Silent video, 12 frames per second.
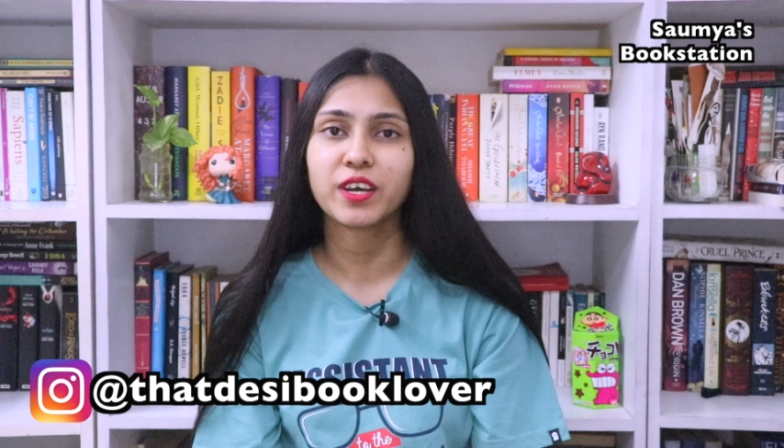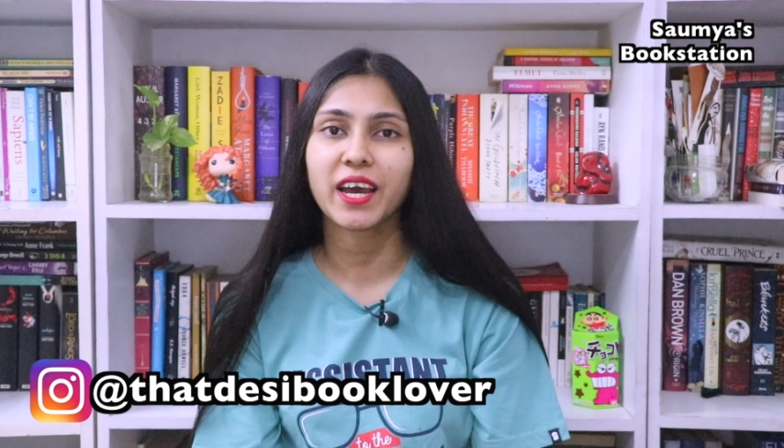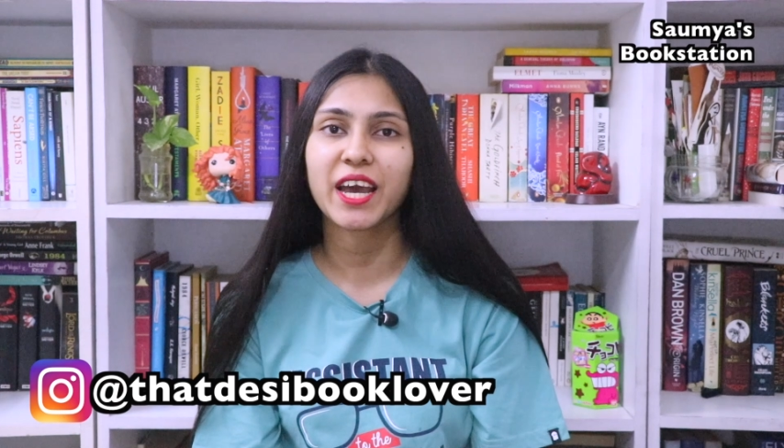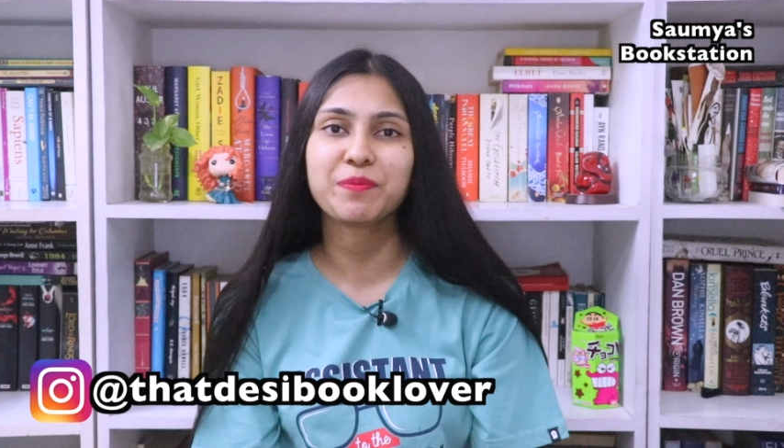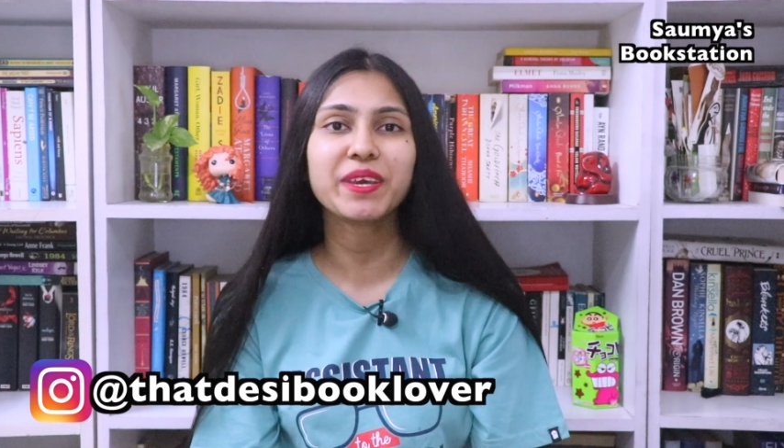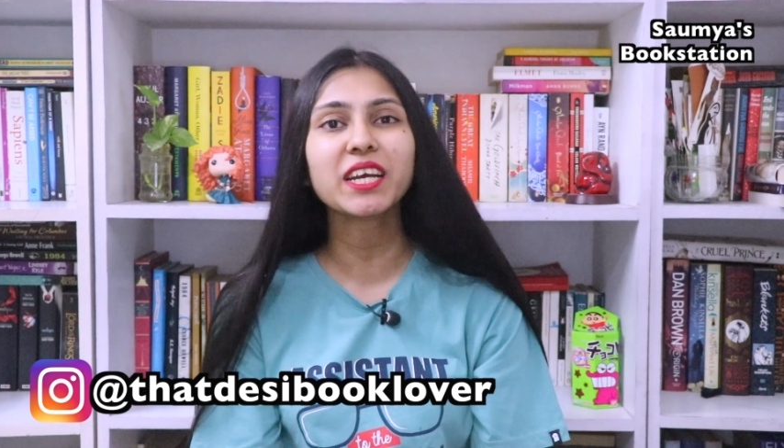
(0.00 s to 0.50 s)

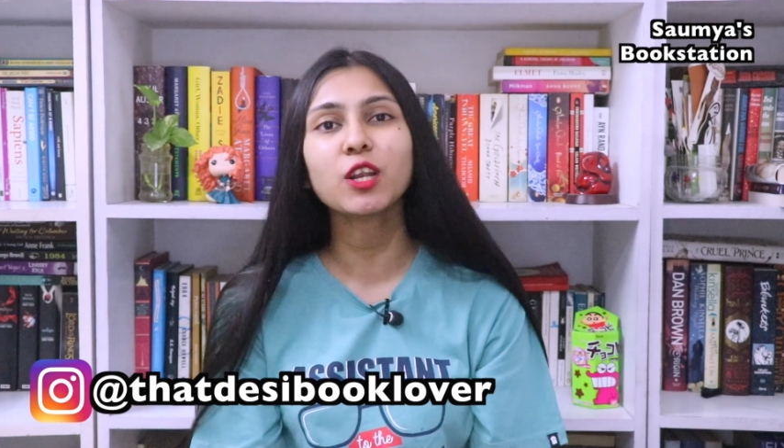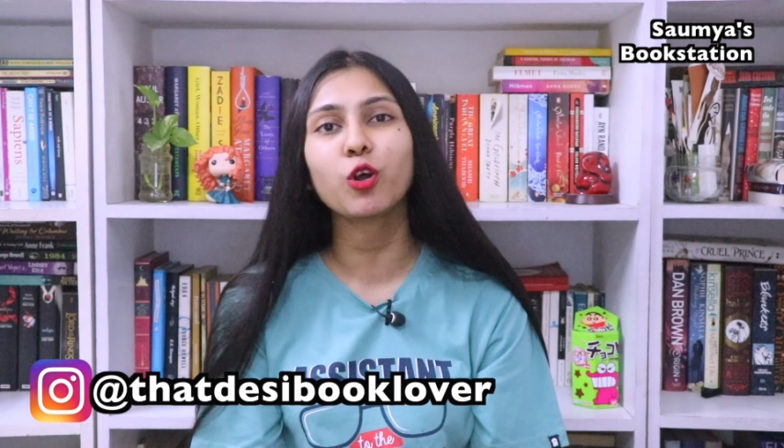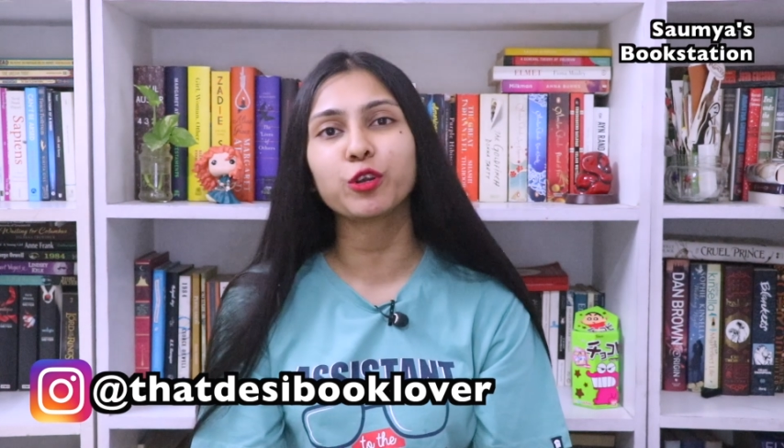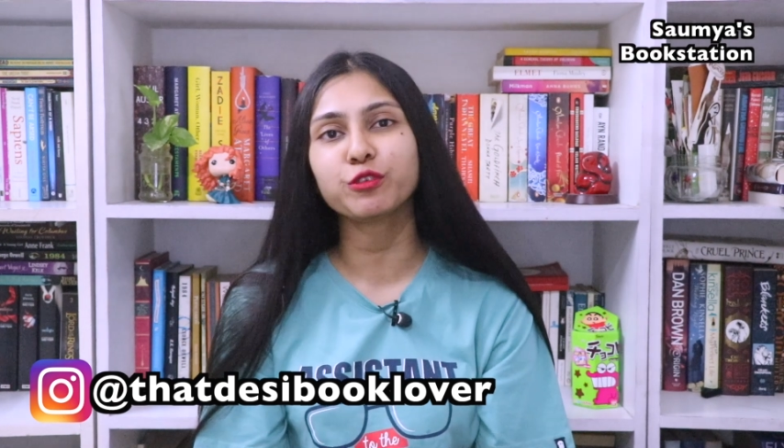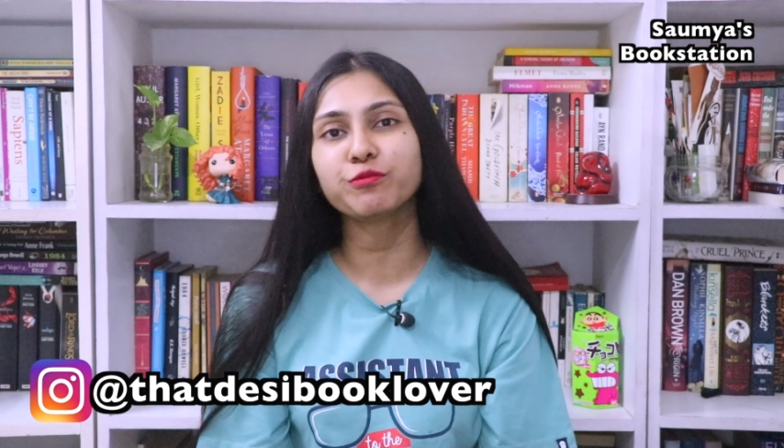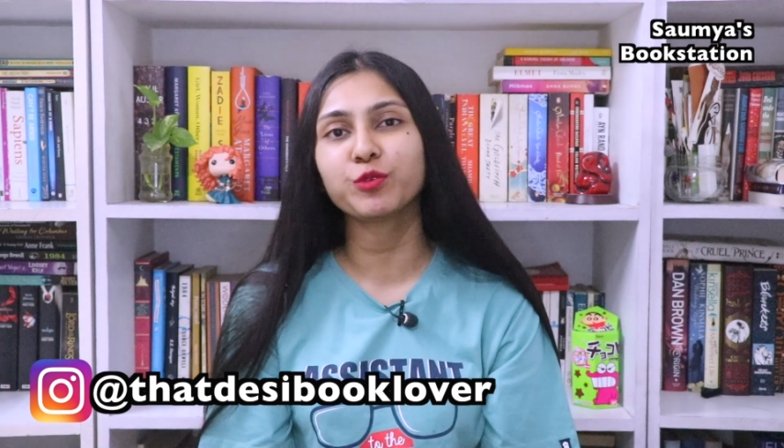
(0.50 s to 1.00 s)
I make a
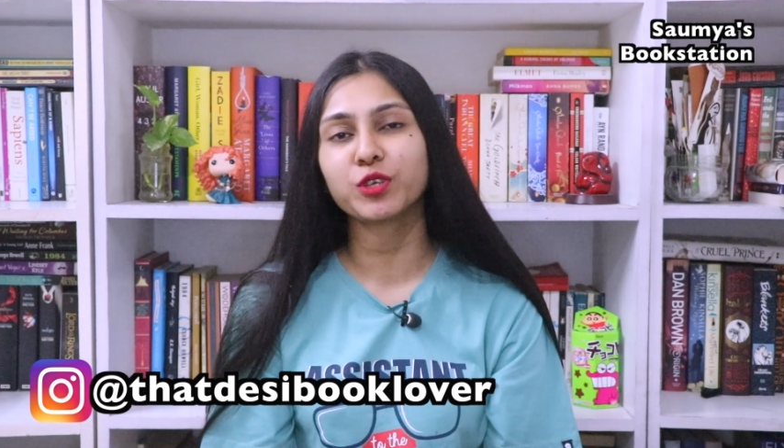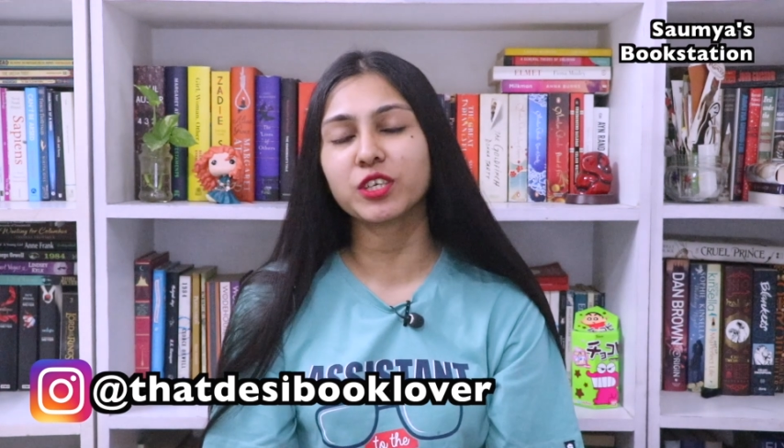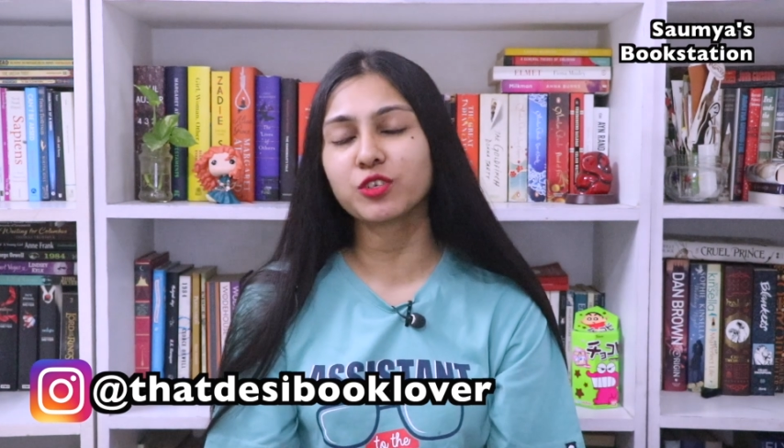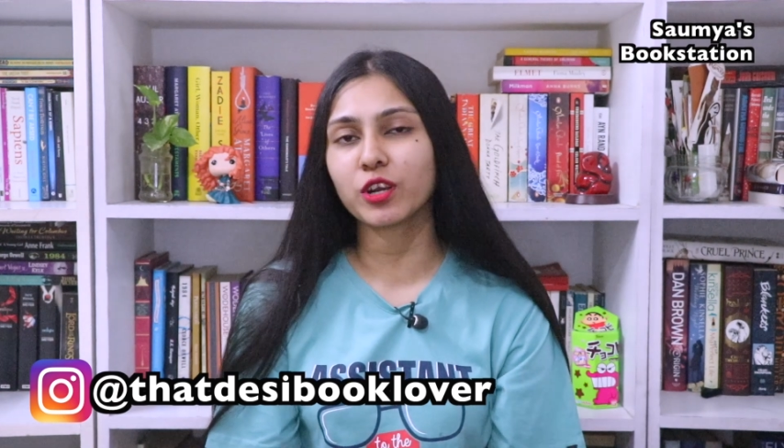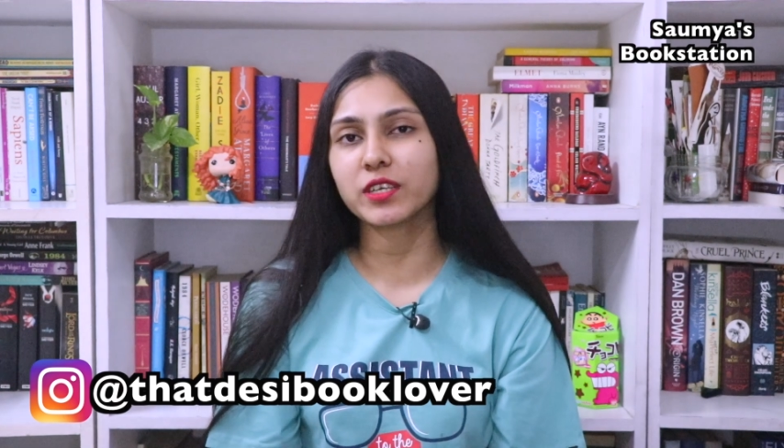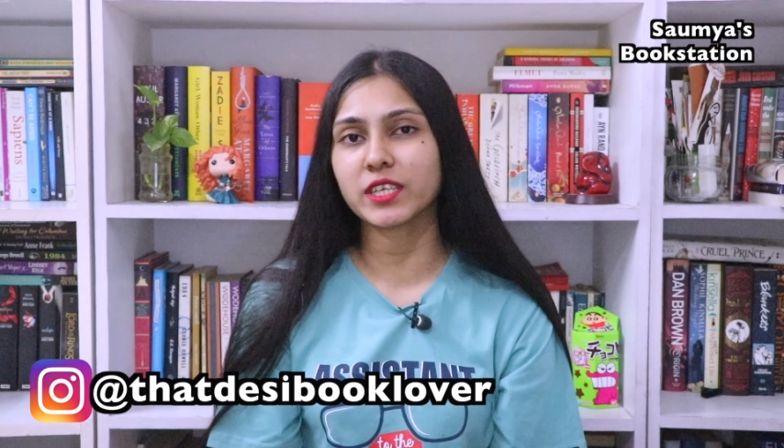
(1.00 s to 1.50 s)
lot of
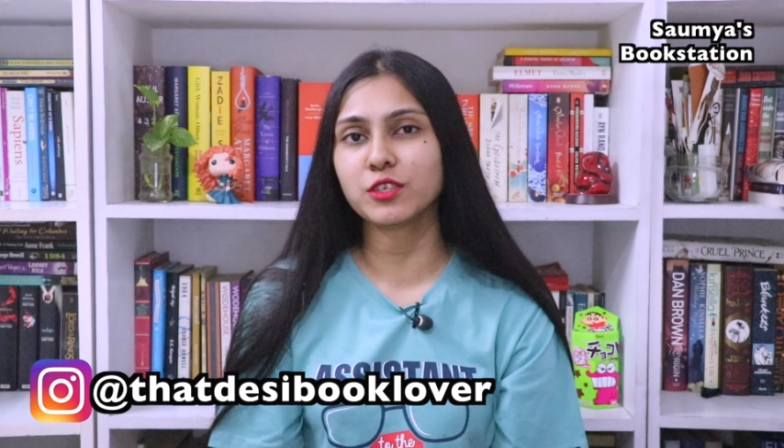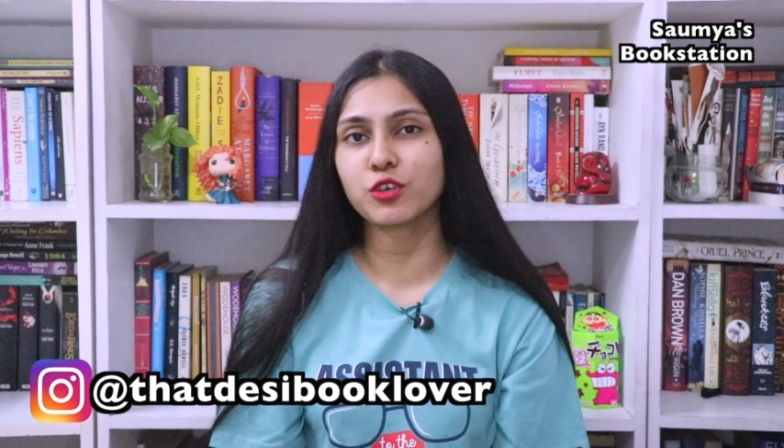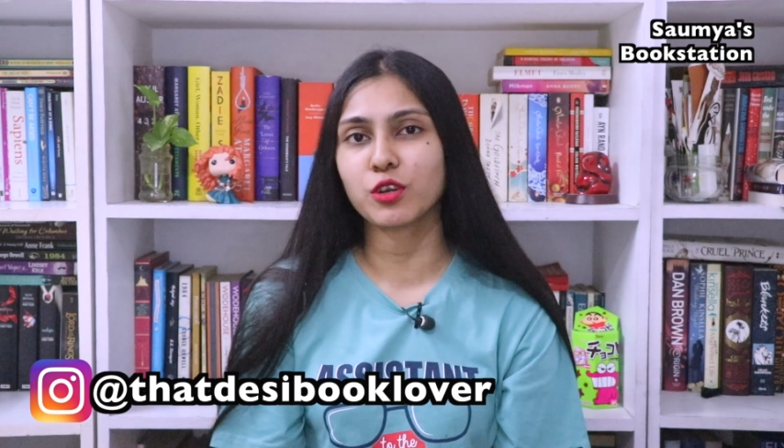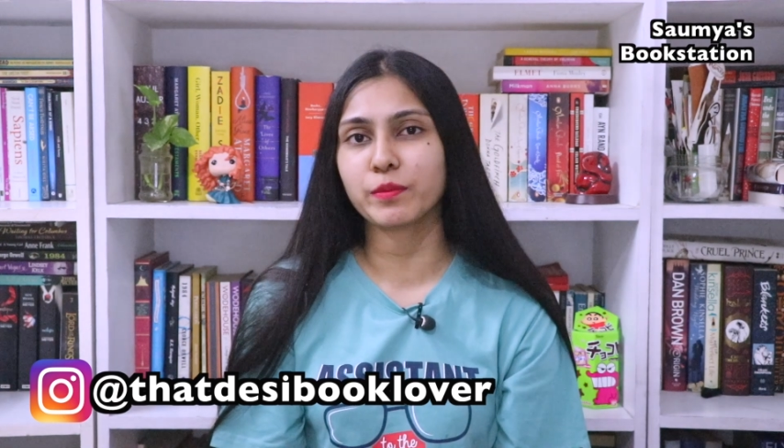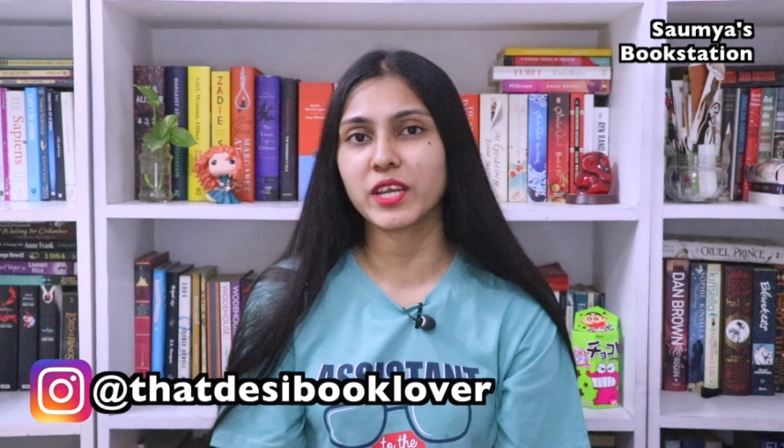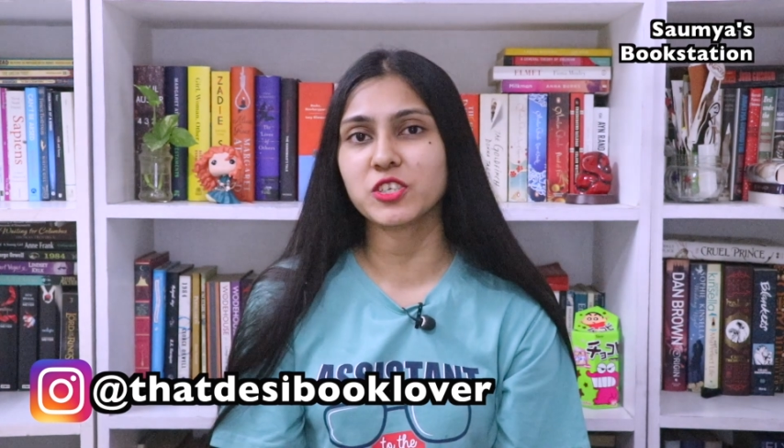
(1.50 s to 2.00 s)
bookish content
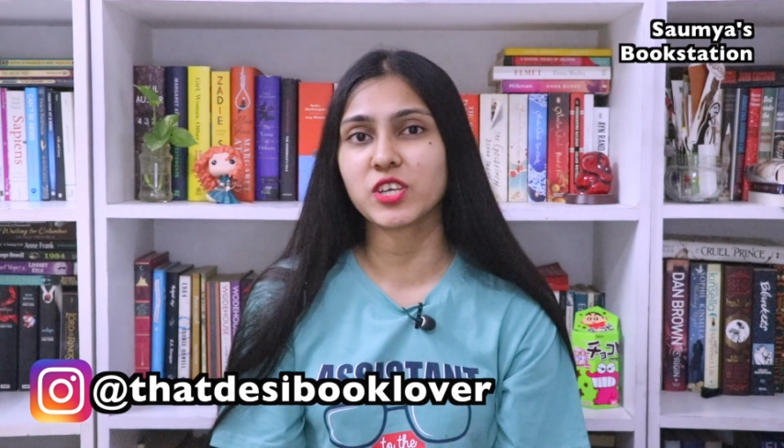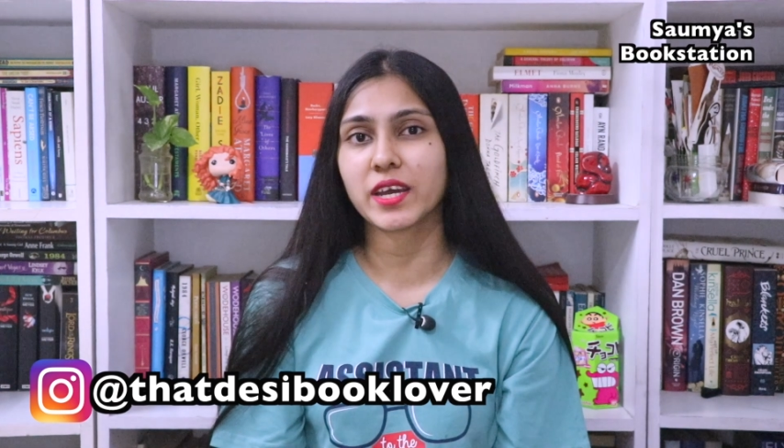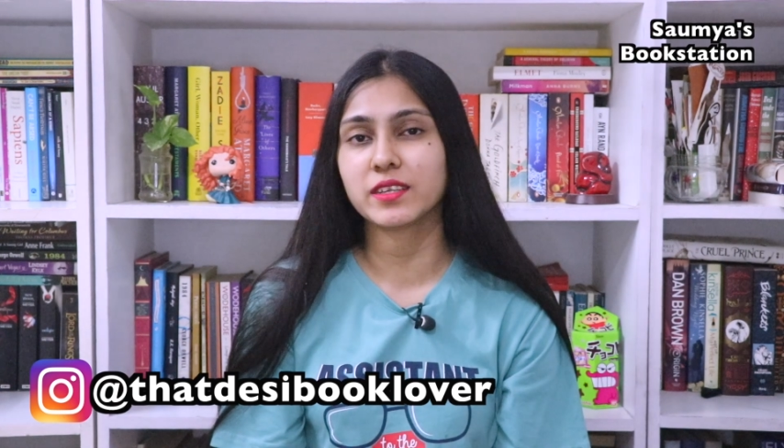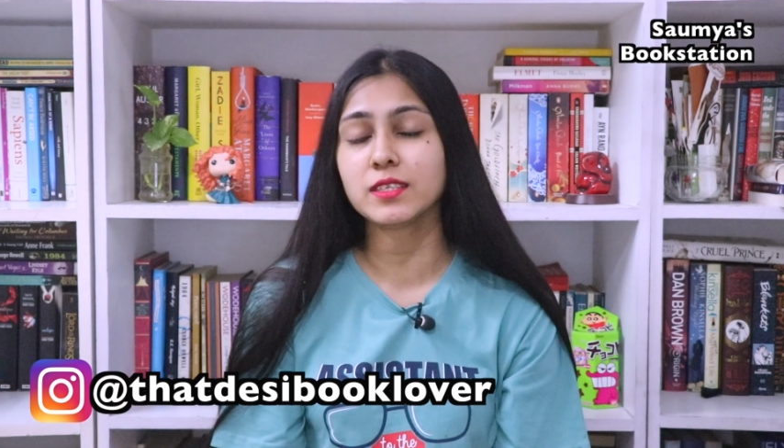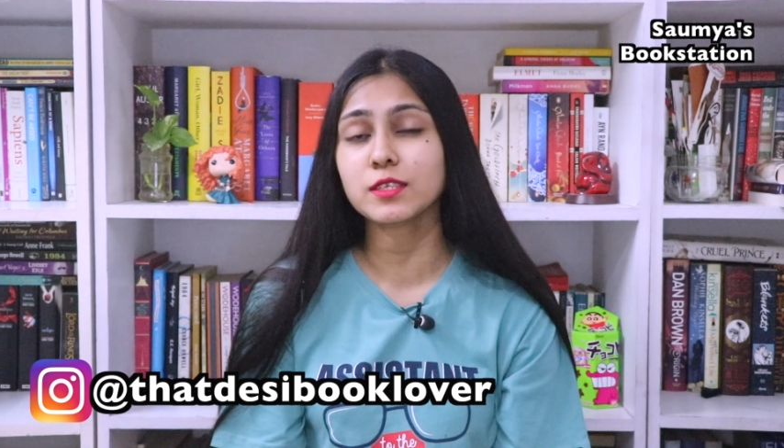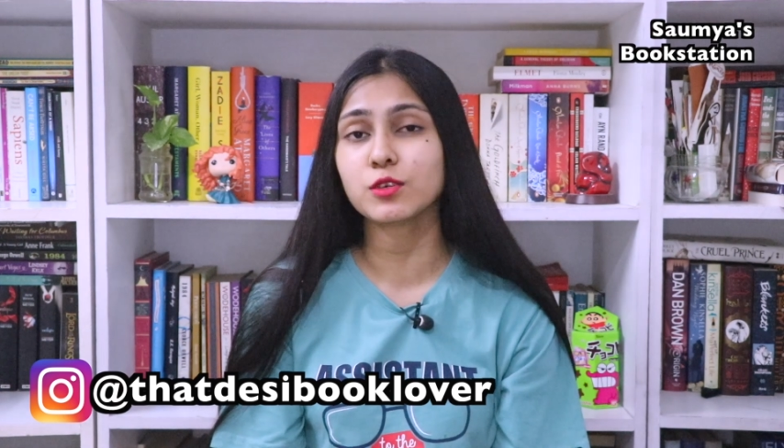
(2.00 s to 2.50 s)
on my channel,